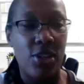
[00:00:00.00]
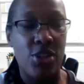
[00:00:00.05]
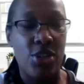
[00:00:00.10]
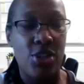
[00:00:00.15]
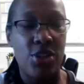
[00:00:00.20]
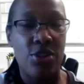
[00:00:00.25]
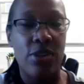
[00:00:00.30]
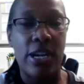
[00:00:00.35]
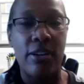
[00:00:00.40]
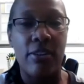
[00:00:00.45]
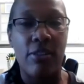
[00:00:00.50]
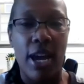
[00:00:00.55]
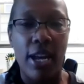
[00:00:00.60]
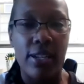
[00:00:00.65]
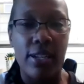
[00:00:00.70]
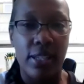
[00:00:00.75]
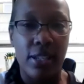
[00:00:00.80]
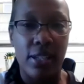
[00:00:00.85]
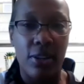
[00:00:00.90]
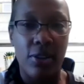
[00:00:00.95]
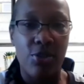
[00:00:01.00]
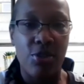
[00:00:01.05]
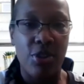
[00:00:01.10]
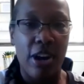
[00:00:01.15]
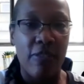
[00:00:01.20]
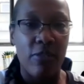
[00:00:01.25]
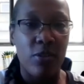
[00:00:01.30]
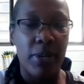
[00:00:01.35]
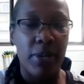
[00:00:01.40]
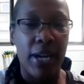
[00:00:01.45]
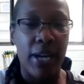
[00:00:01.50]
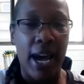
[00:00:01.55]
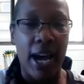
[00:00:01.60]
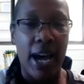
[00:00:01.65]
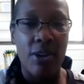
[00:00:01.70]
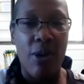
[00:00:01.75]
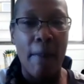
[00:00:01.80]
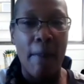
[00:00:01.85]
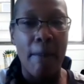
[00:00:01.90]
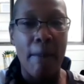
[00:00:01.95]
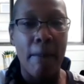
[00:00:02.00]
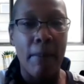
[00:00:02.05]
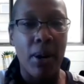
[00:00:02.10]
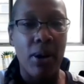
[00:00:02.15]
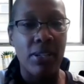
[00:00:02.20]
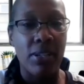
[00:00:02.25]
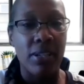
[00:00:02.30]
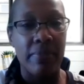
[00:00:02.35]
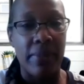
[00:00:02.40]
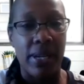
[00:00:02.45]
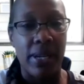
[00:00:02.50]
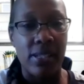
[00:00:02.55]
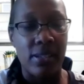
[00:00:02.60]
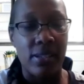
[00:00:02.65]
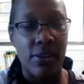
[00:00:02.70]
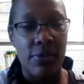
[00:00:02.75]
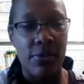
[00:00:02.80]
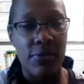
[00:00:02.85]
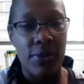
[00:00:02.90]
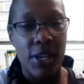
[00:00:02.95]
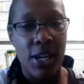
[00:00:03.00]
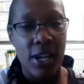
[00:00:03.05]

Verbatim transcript: sure, I know how to sell travel, but how do I market myself?